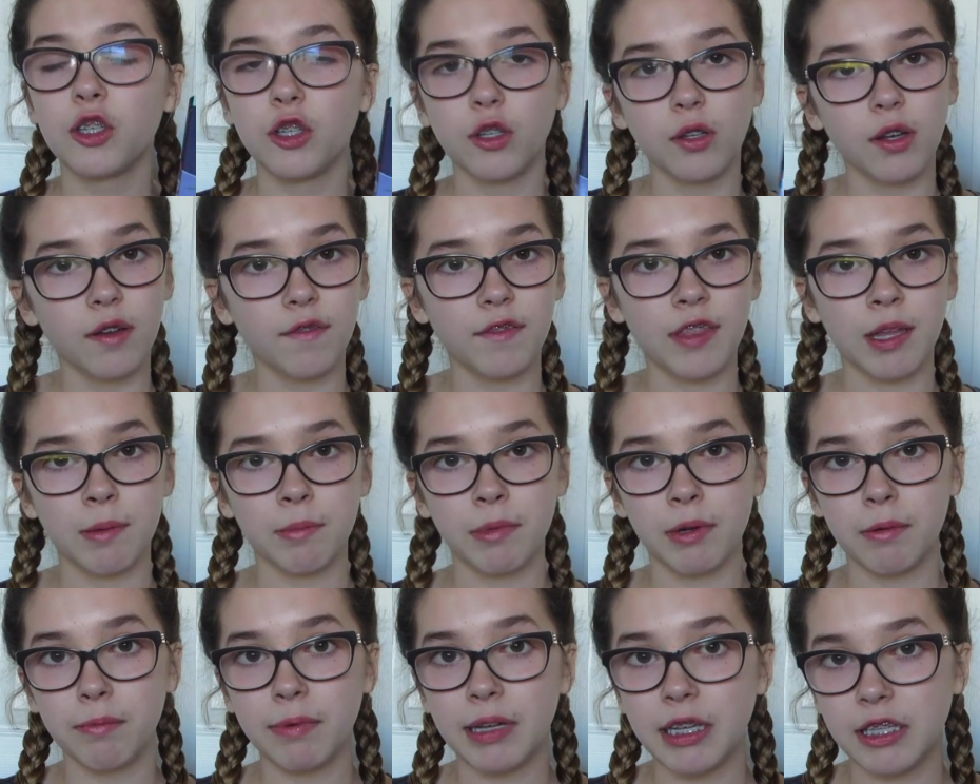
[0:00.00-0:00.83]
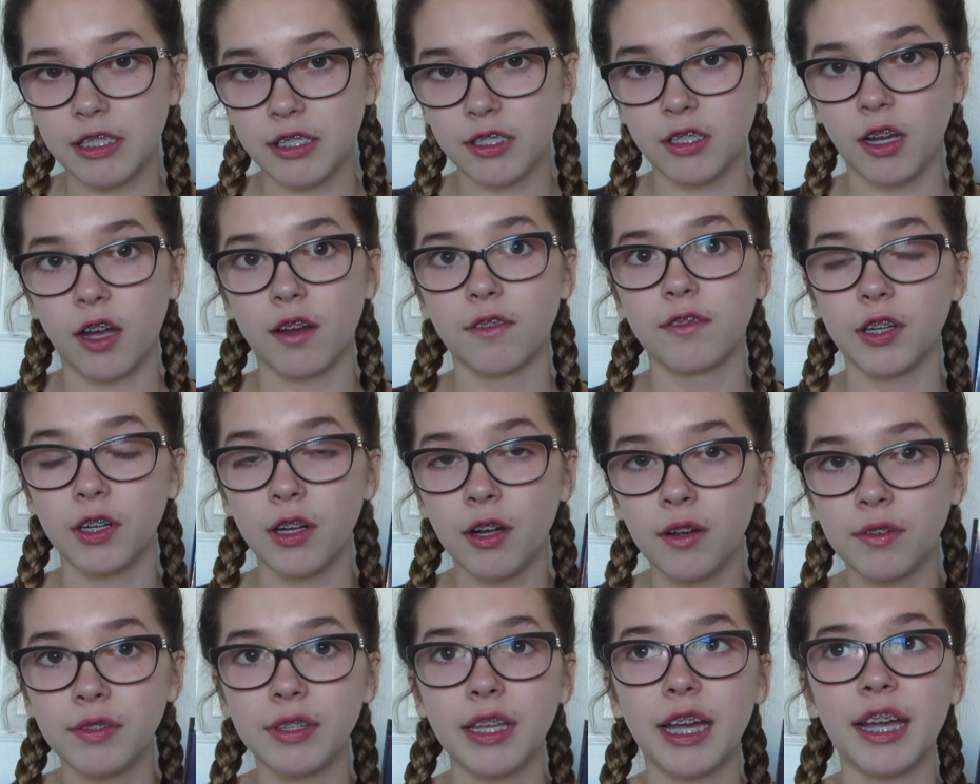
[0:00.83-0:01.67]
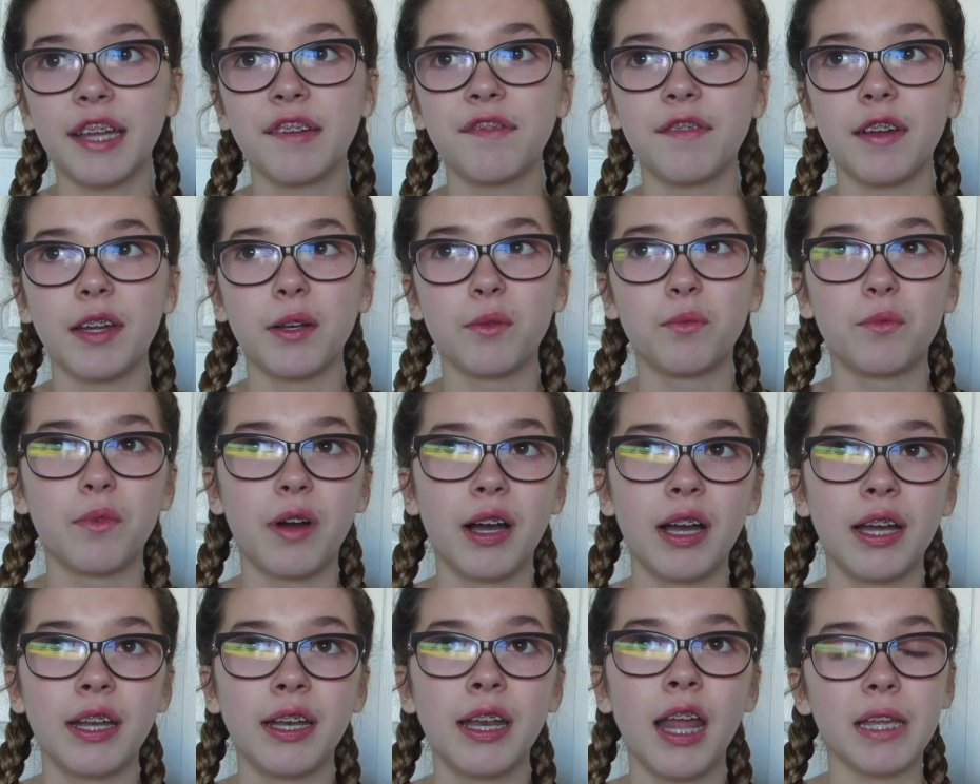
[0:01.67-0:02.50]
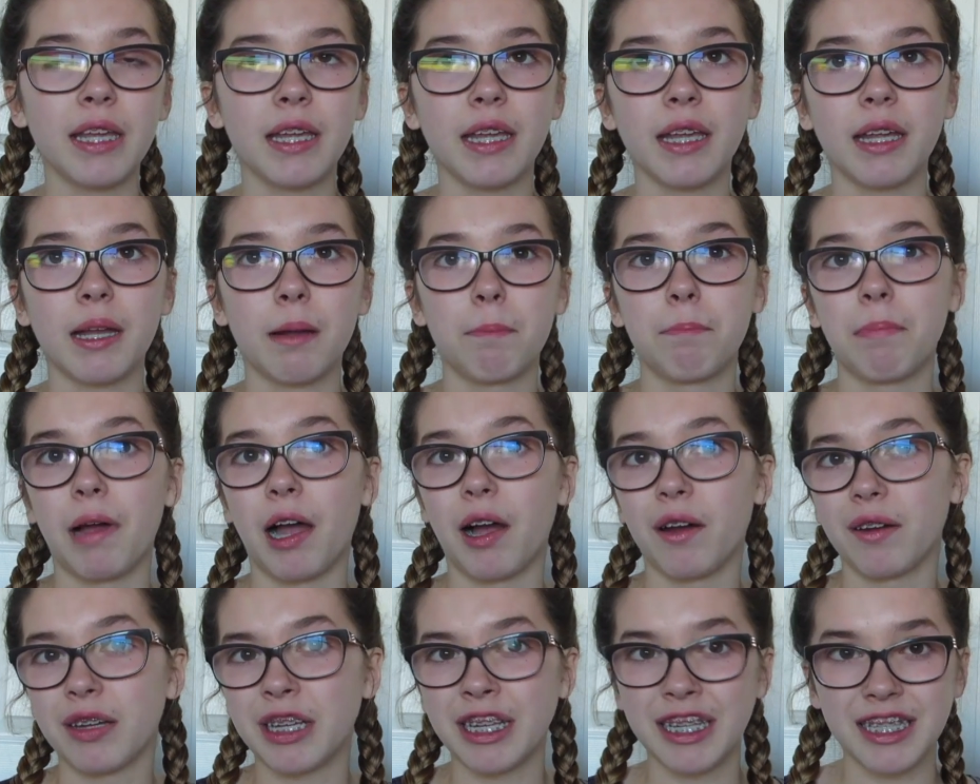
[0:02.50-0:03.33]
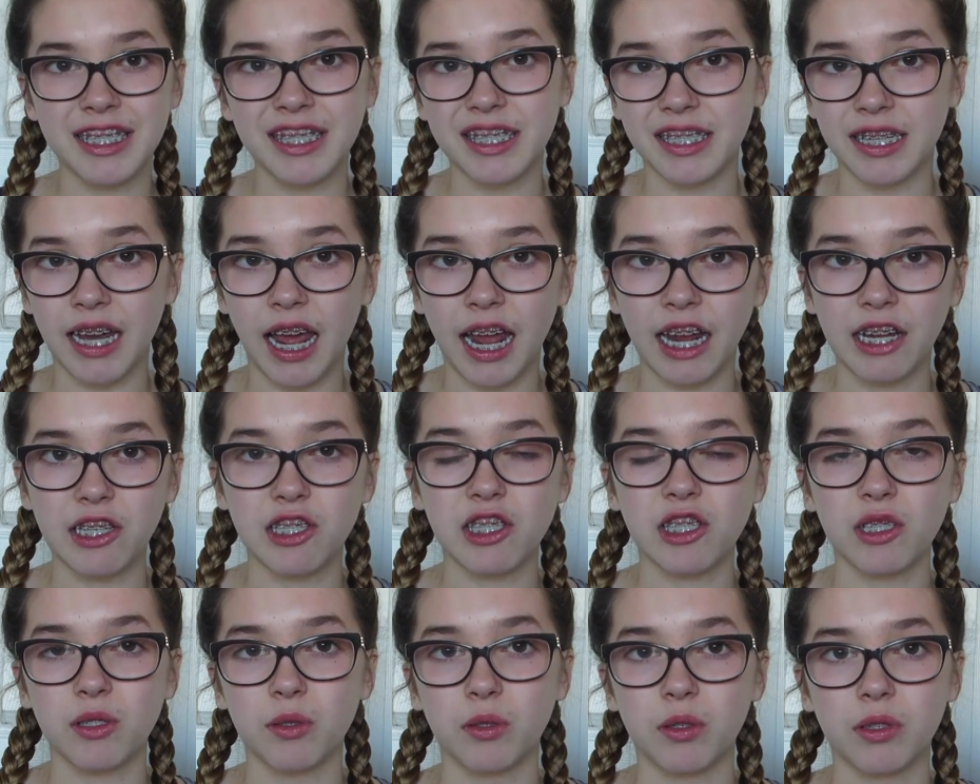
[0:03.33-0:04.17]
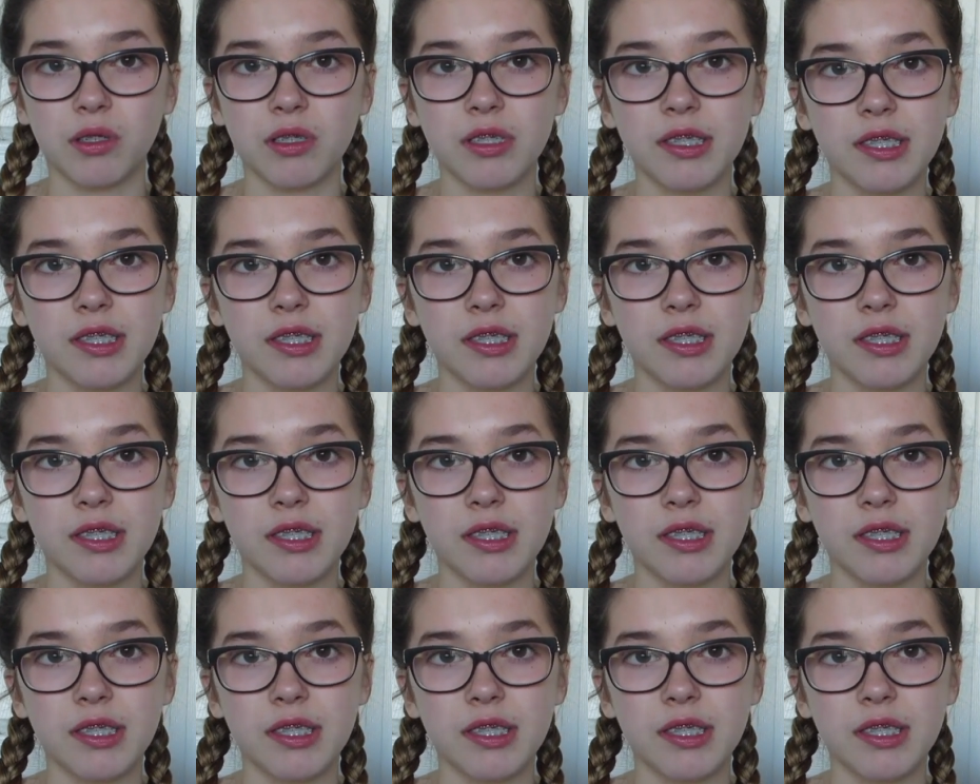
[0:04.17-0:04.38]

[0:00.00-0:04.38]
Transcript: 2 of them are based off her own life and one being about kids in high school.